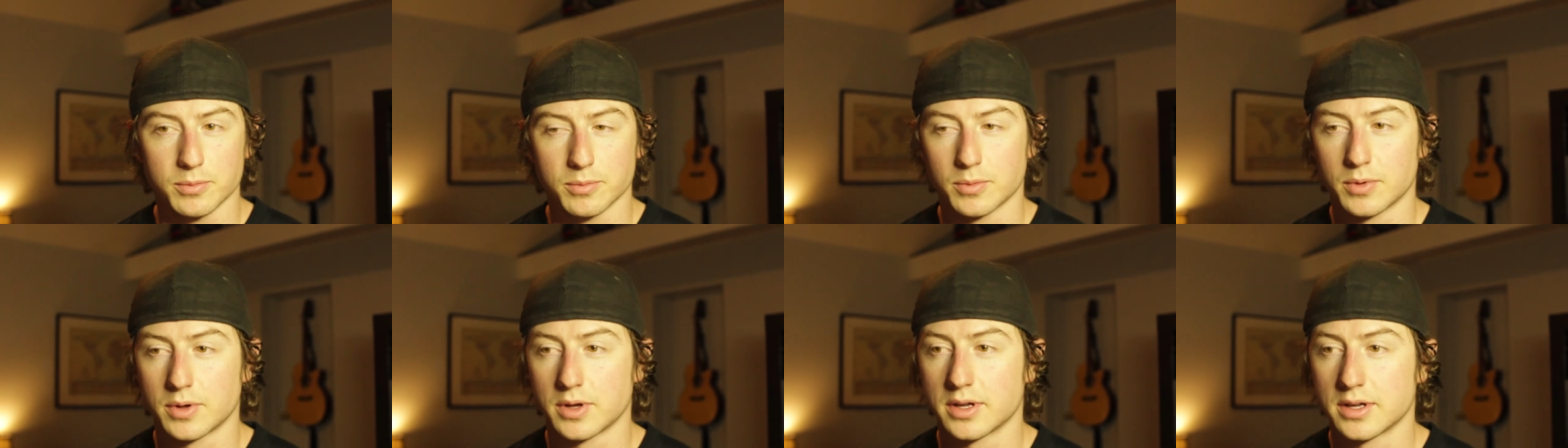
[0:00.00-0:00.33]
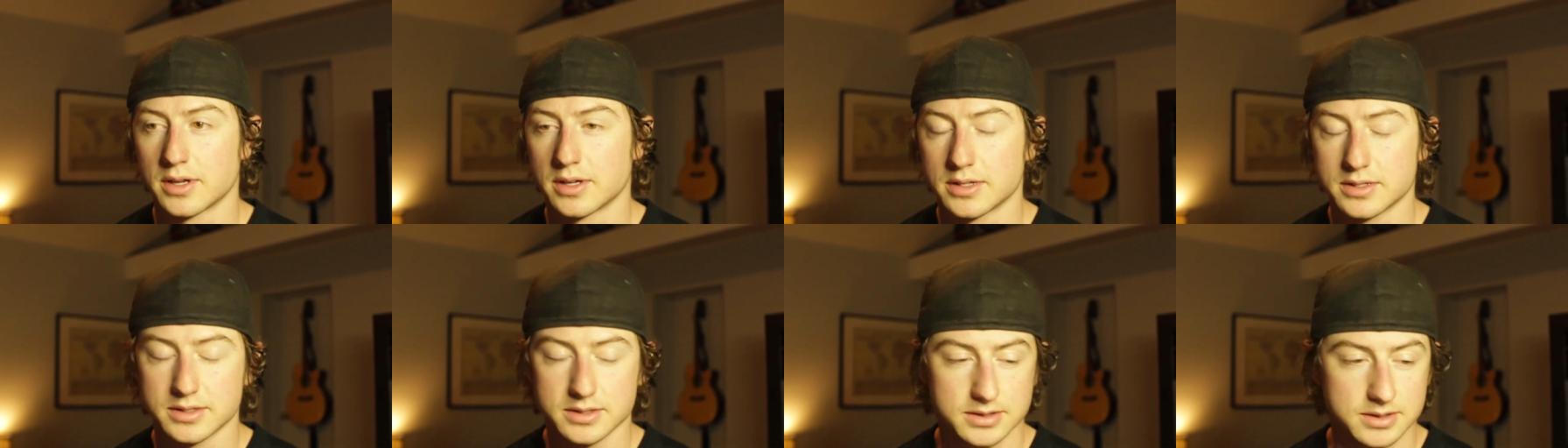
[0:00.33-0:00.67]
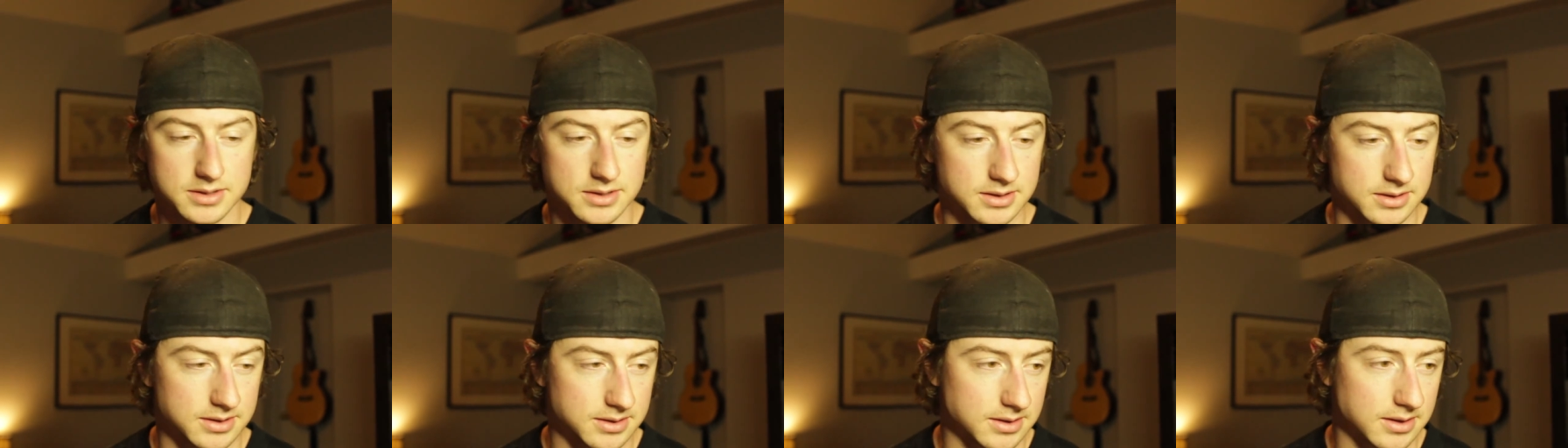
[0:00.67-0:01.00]

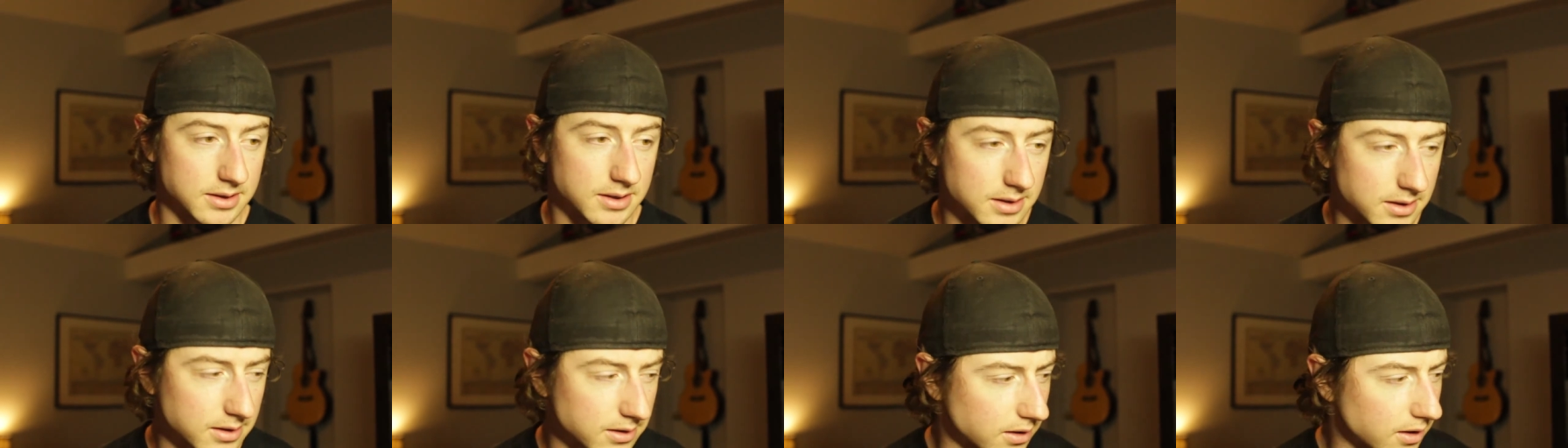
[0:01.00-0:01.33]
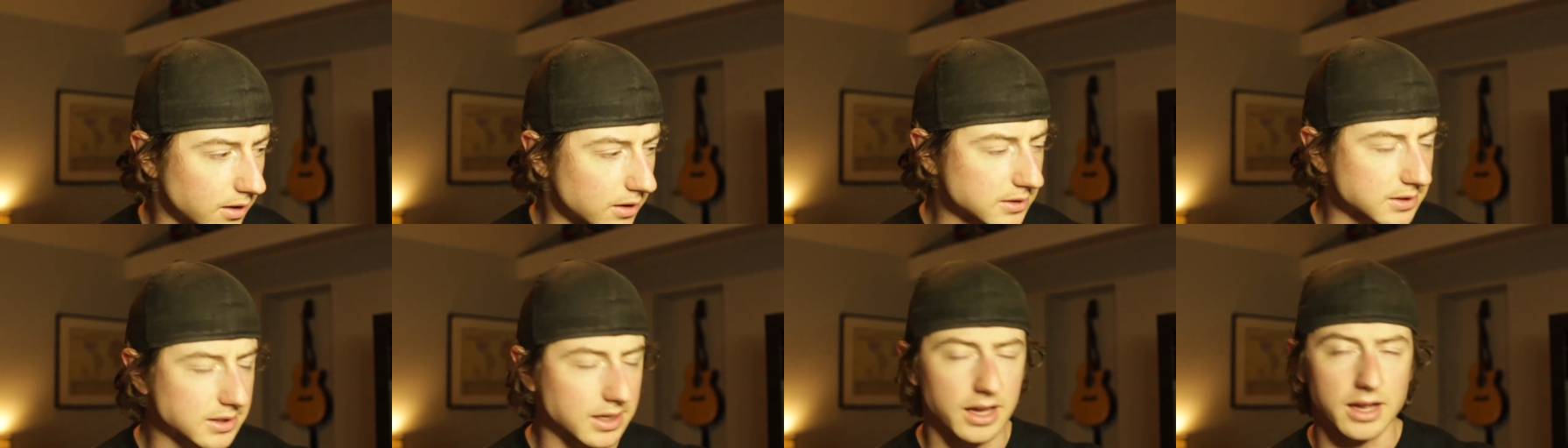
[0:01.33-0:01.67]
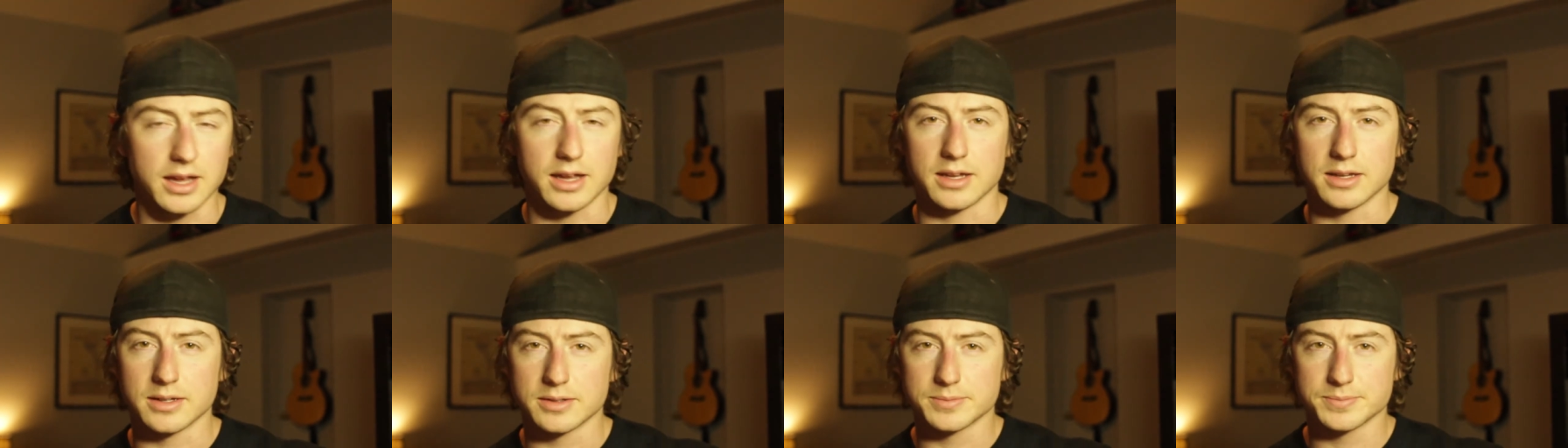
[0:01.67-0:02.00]
was a long
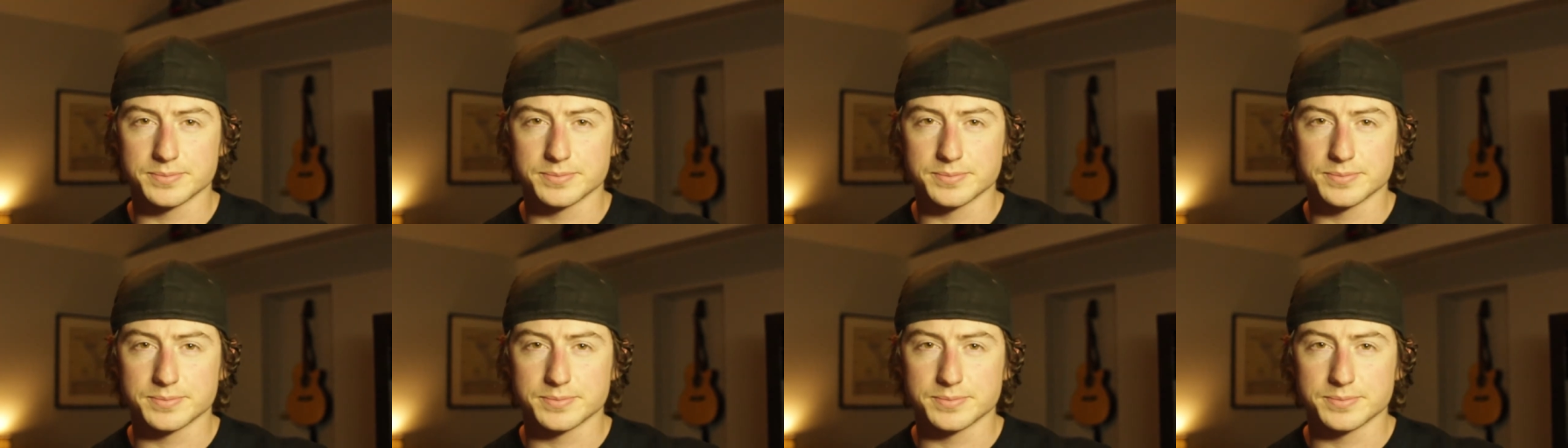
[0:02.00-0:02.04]
day.